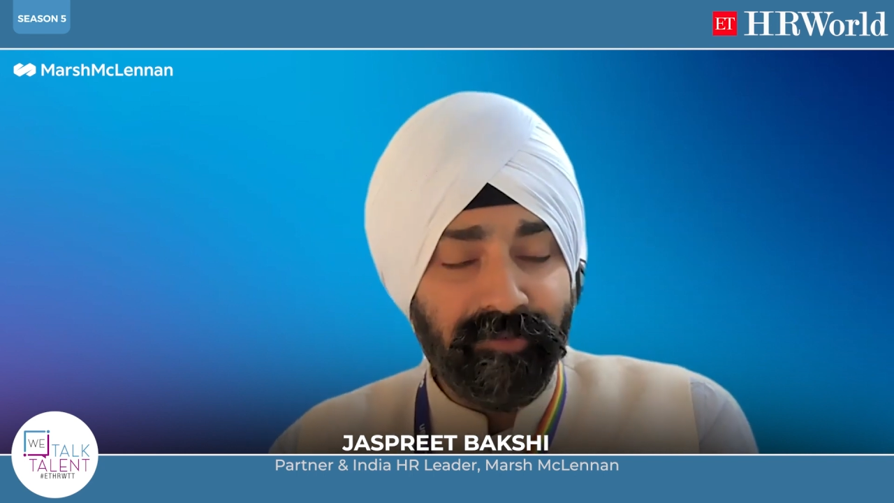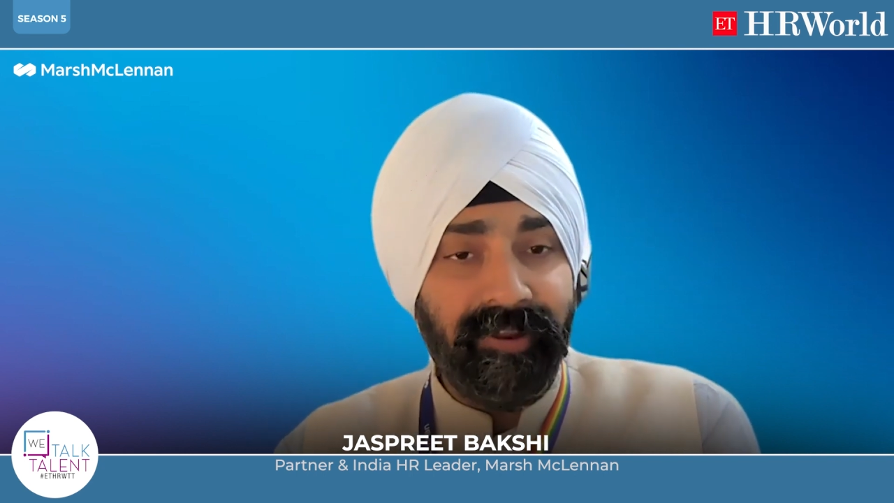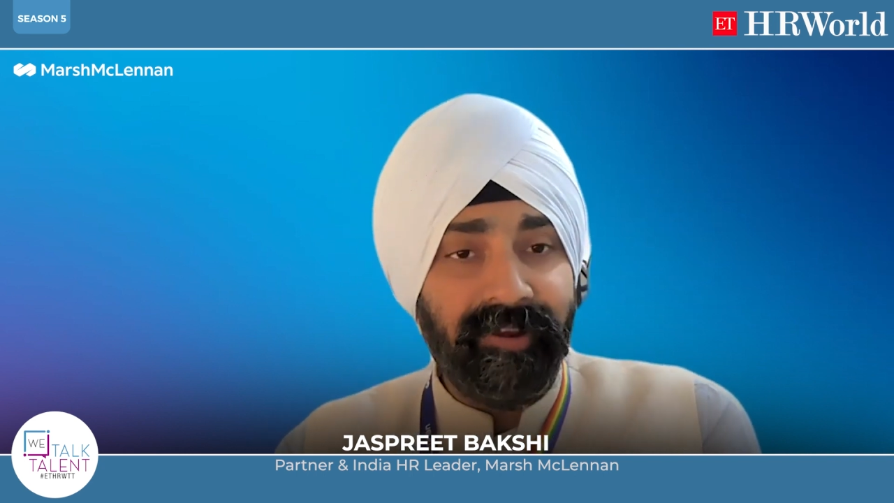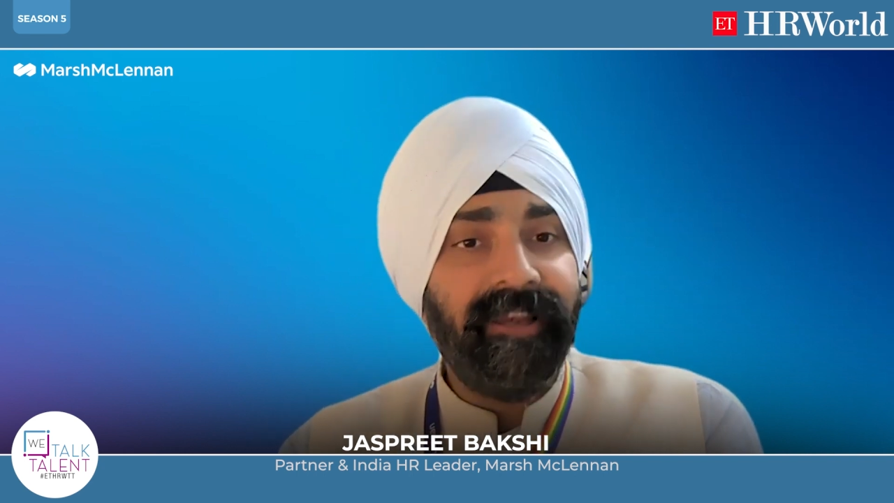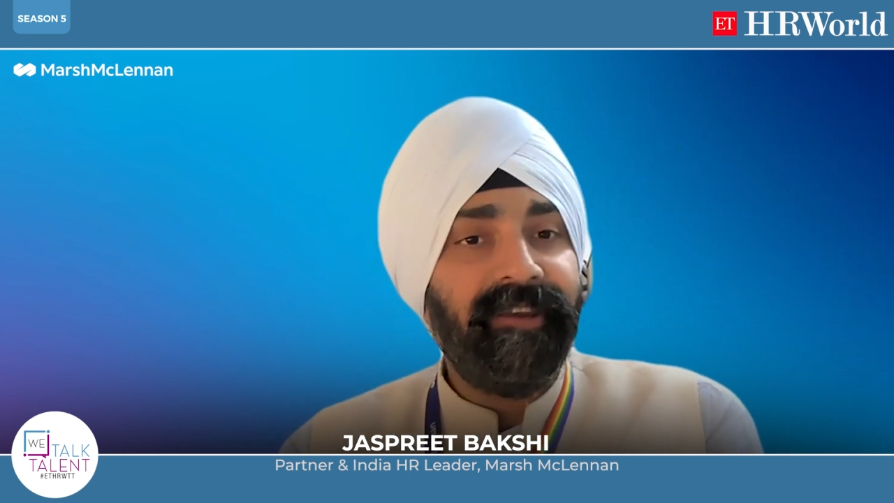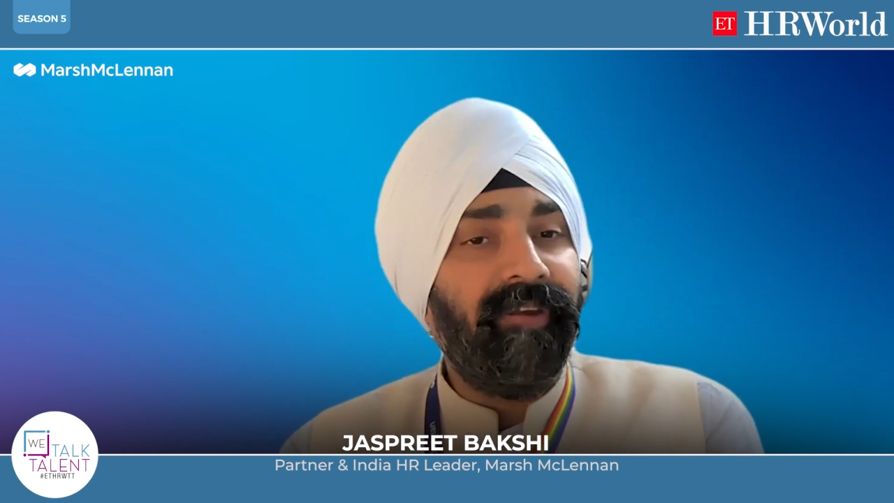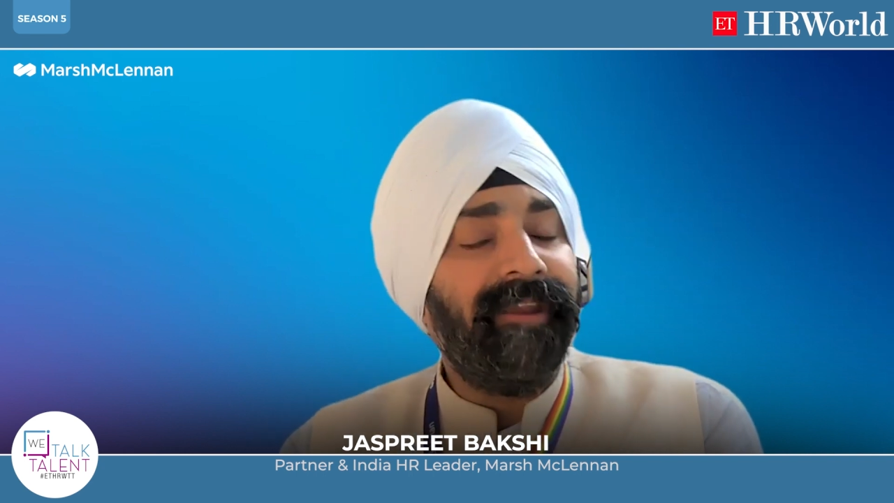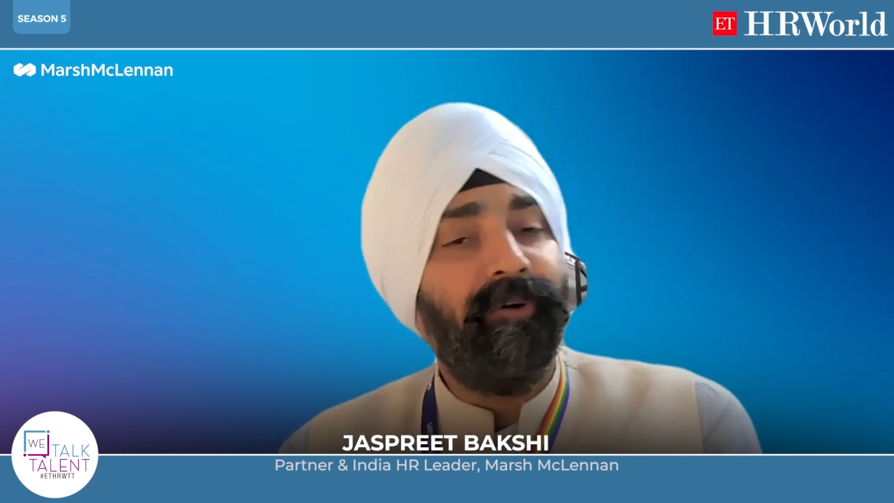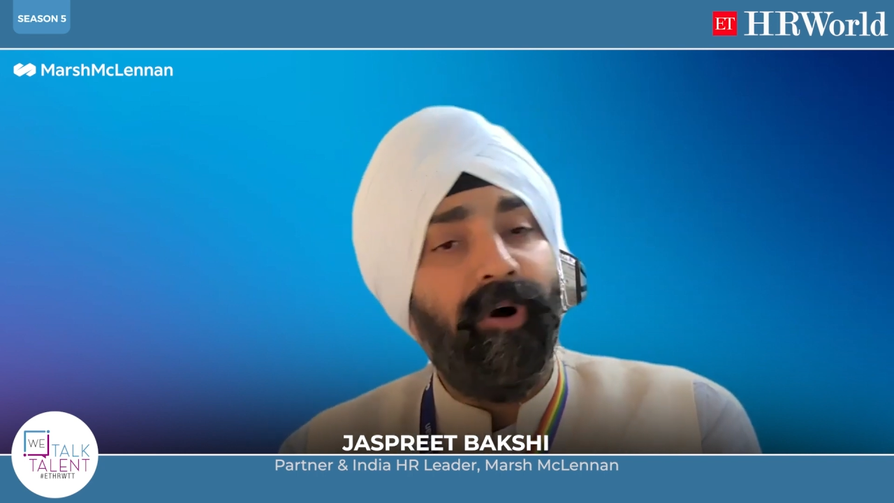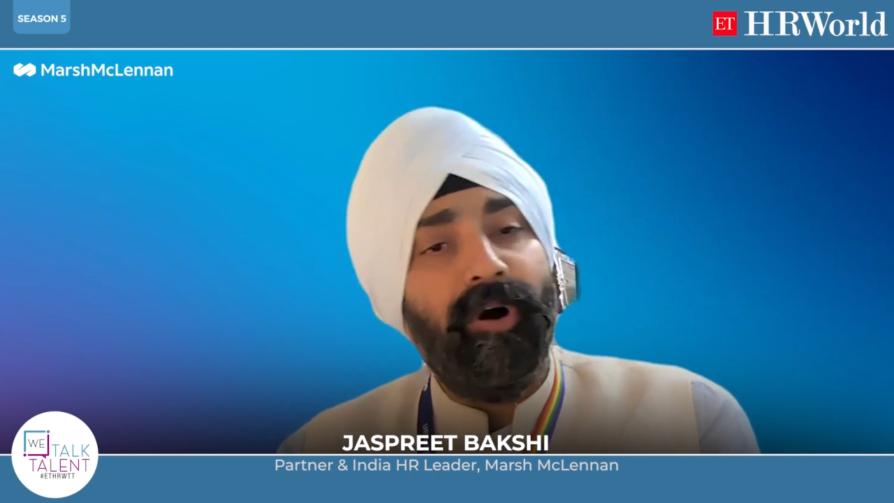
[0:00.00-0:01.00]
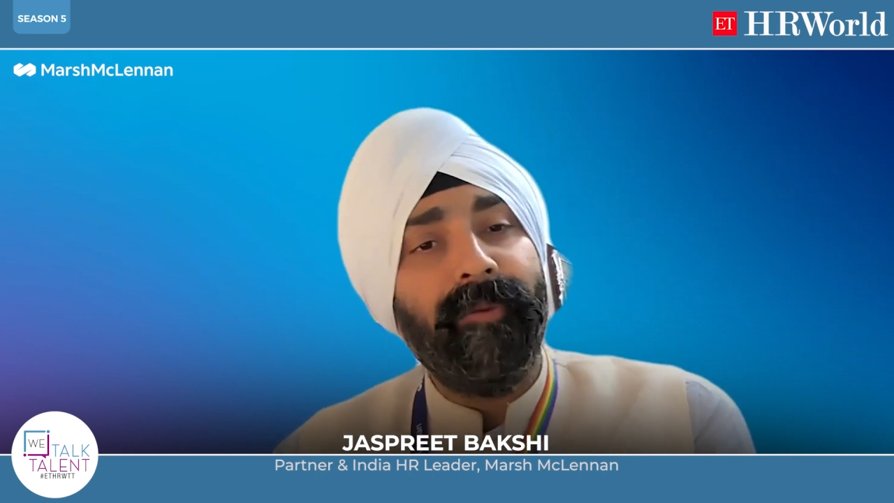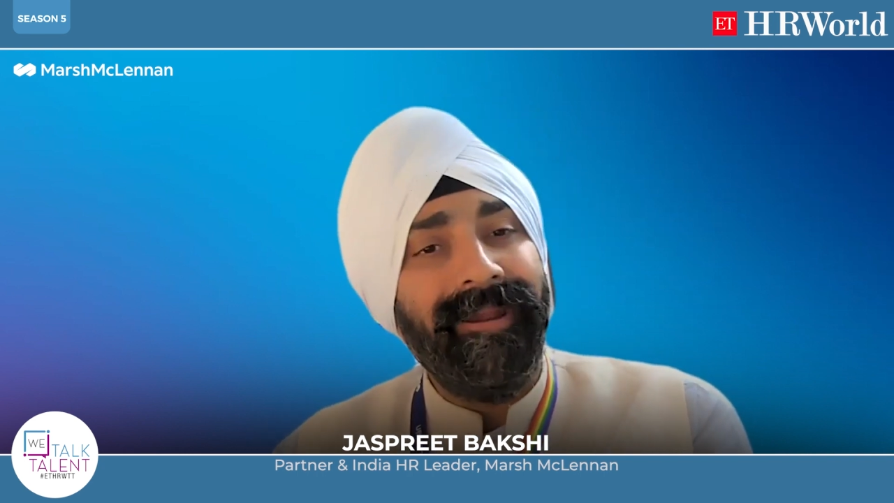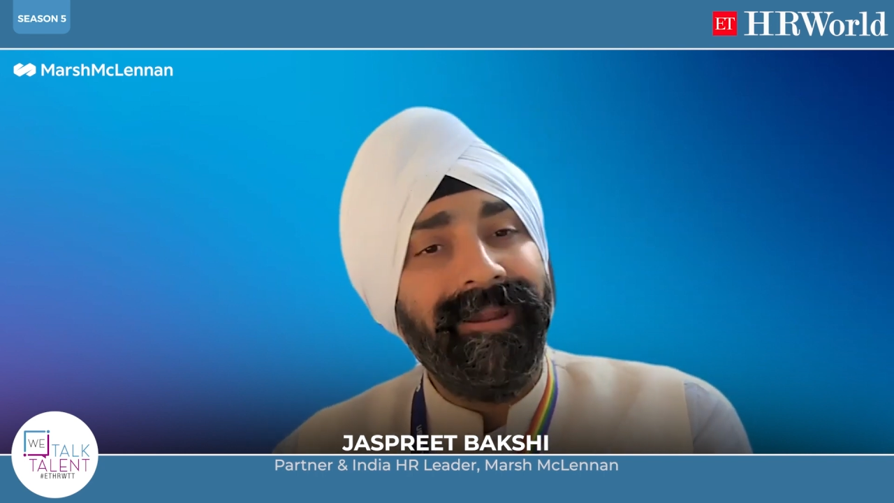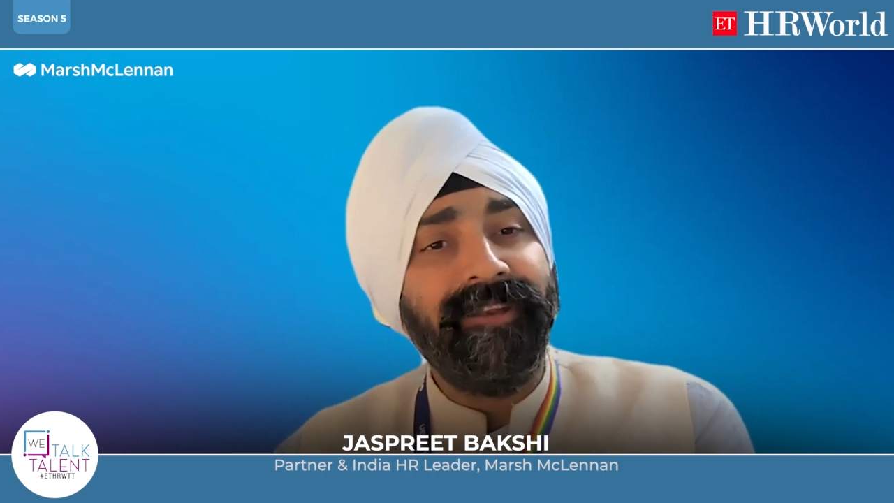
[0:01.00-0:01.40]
So we're really trying to augment